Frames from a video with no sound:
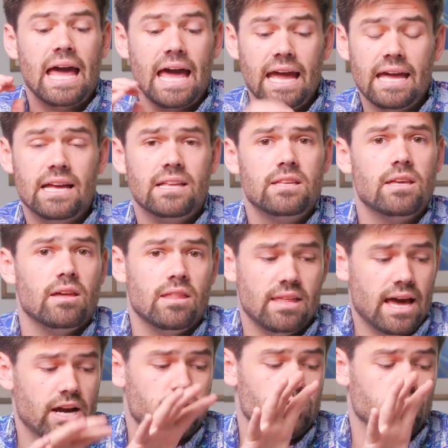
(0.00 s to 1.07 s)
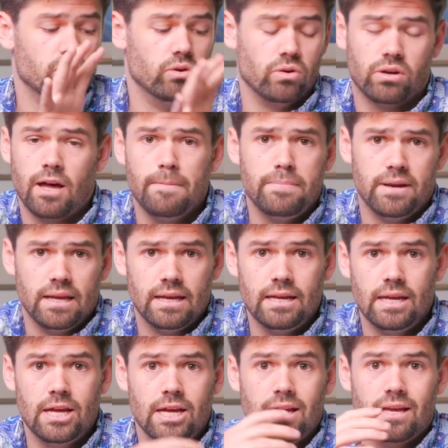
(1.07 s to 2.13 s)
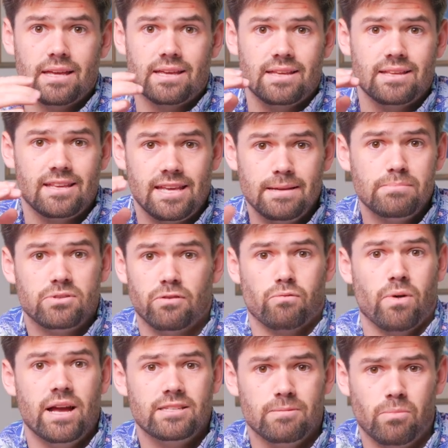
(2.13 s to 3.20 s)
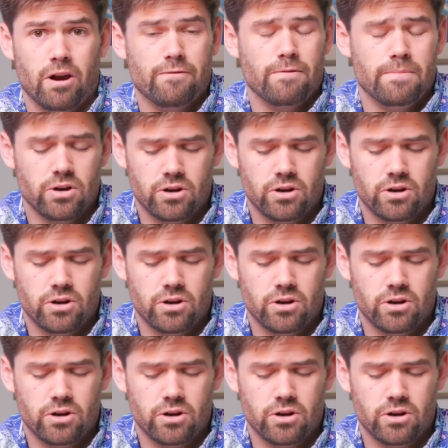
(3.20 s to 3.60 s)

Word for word: And the actual company keeps ransomware from